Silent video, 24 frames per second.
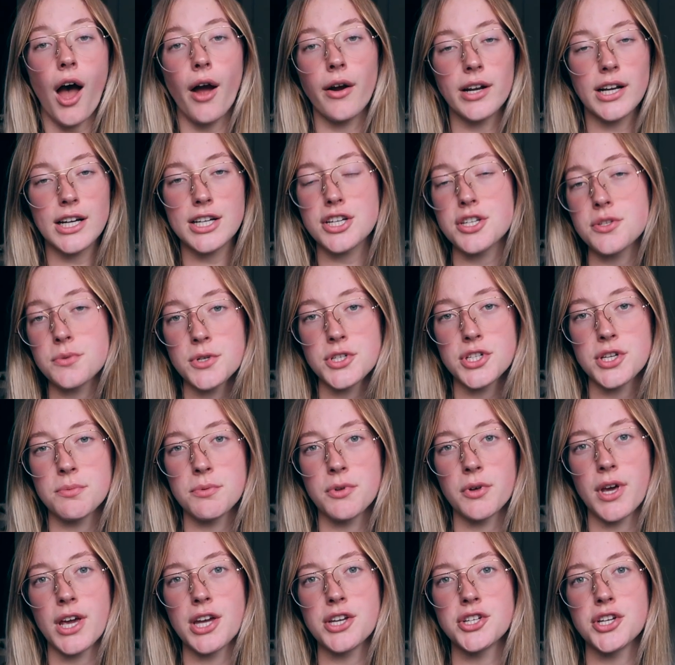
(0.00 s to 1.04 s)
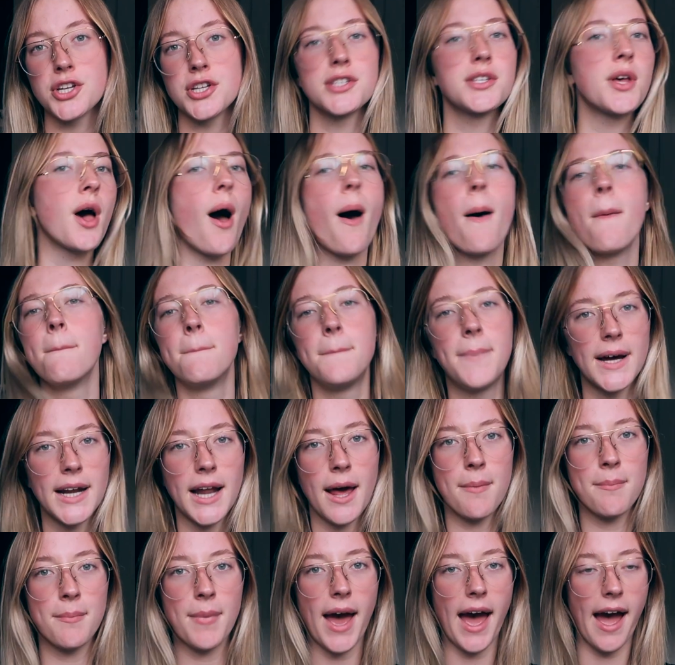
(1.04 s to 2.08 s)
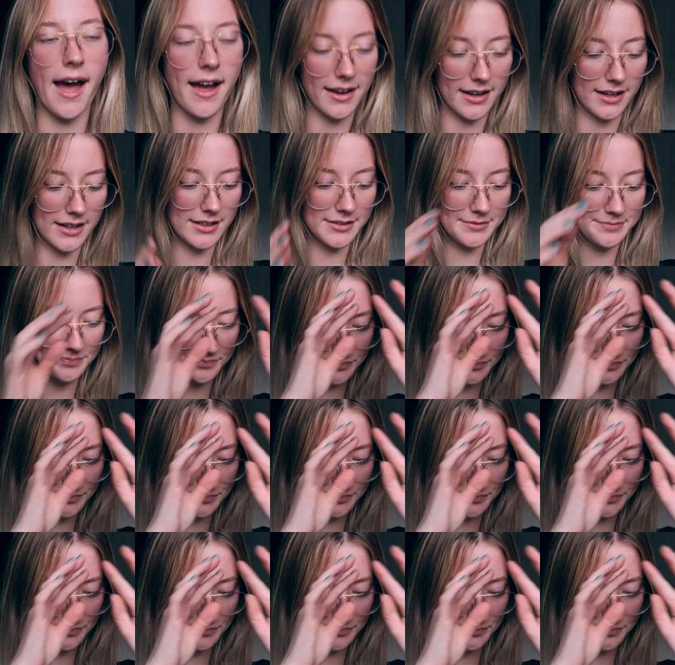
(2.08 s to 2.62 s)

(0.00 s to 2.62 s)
All right, I just switched up locations, but I'm back.